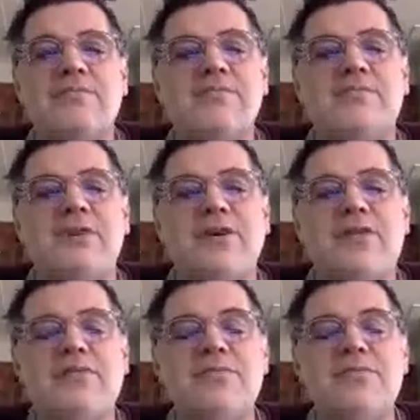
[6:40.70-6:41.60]
So
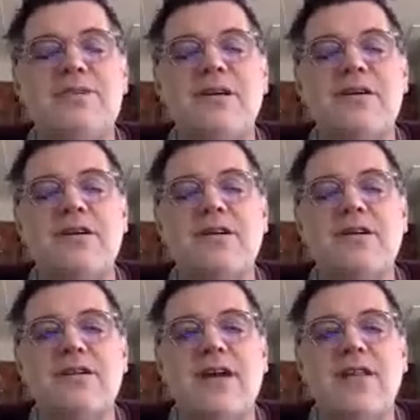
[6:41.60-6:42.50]

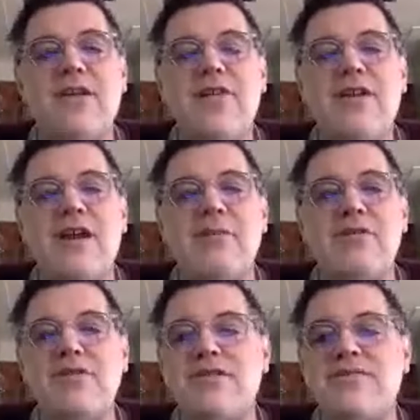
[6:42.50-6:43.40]
I thought that I would
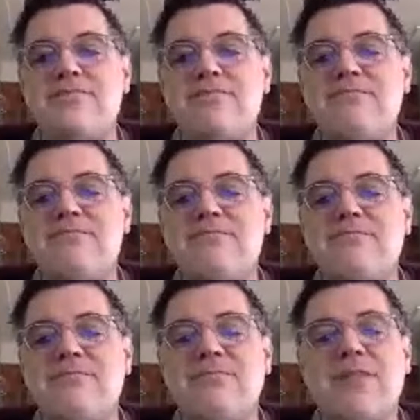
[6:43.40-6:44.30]
just
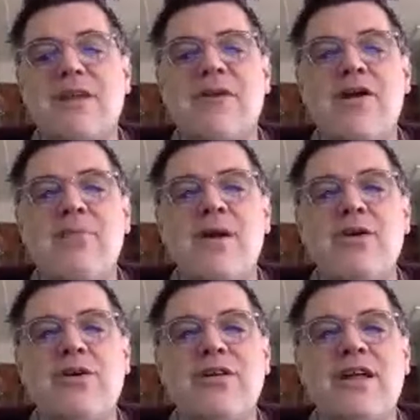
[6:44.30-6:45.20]
play around on
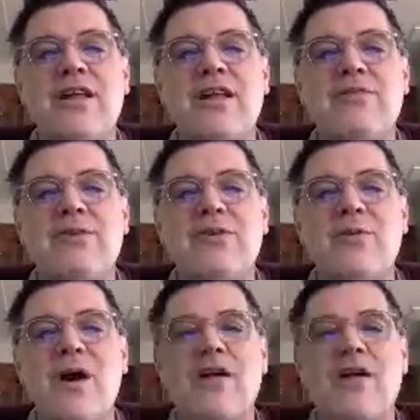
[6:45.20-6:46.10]
my ukulele for a
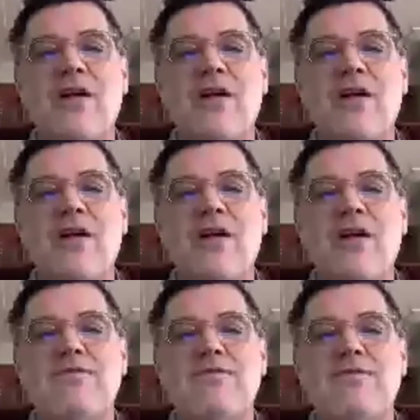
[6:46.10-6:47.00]
little while too.
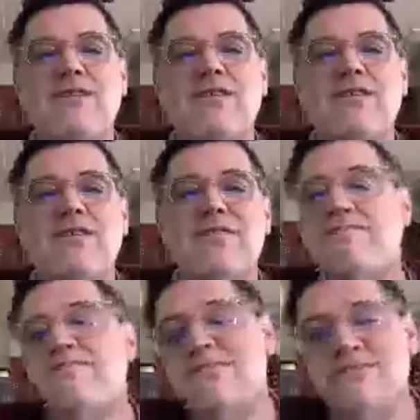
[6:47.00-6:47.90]
So
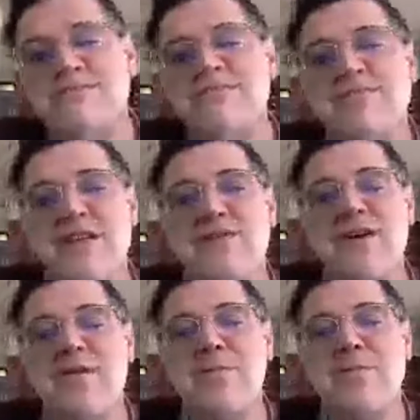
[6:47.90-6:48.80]
thanks
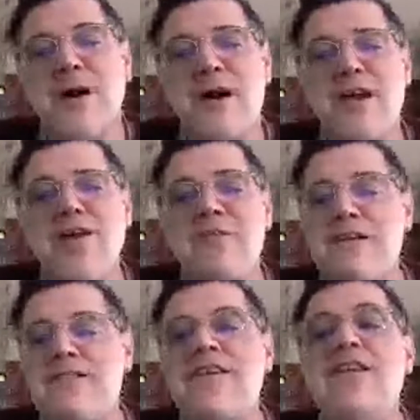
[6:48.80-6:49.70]
for coming by. If
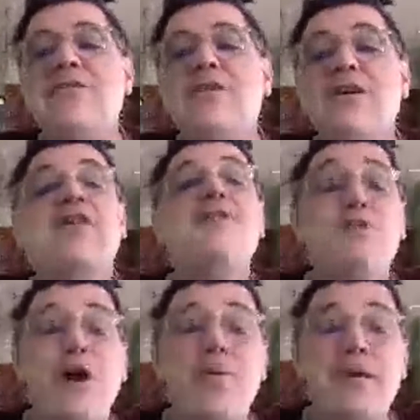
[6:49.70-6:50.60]
I see anyone,
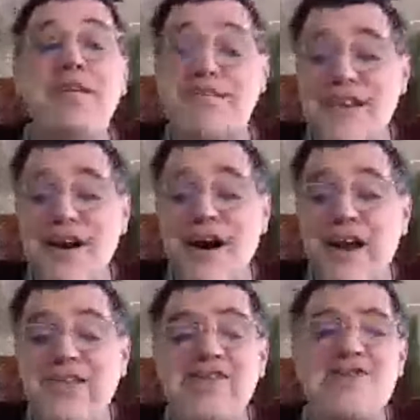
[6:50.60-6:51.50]
if you come
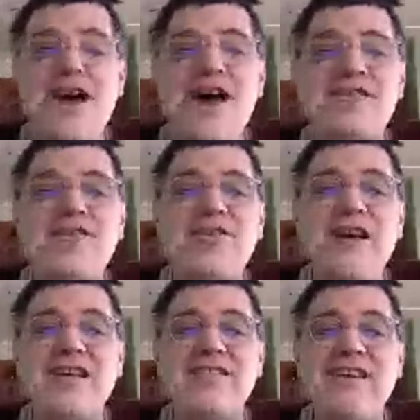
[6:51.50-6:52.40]
in, say hi in the
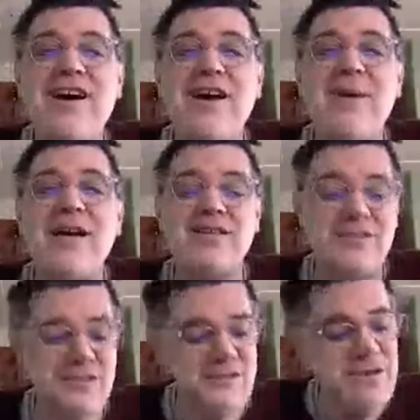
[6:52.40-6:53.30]
chat so that I can say
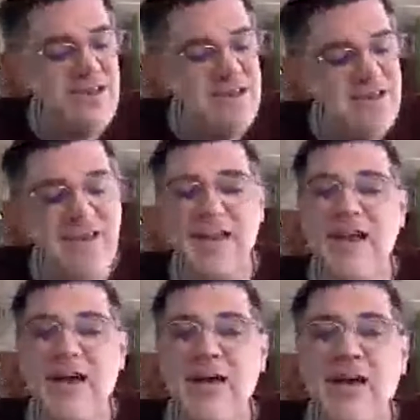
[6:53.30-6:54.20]
hi back to you.
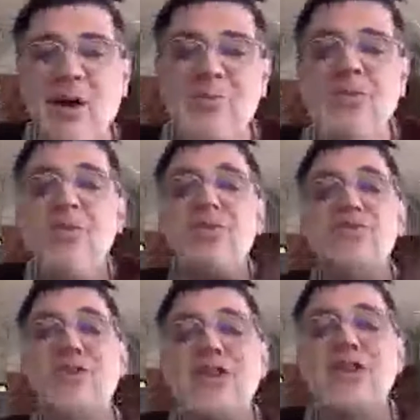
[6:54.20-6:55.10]
And I
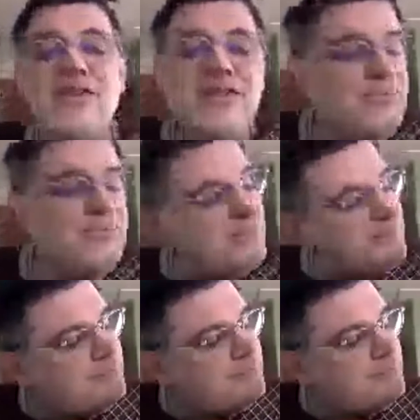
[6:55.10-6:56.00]
hope that you enjoy this.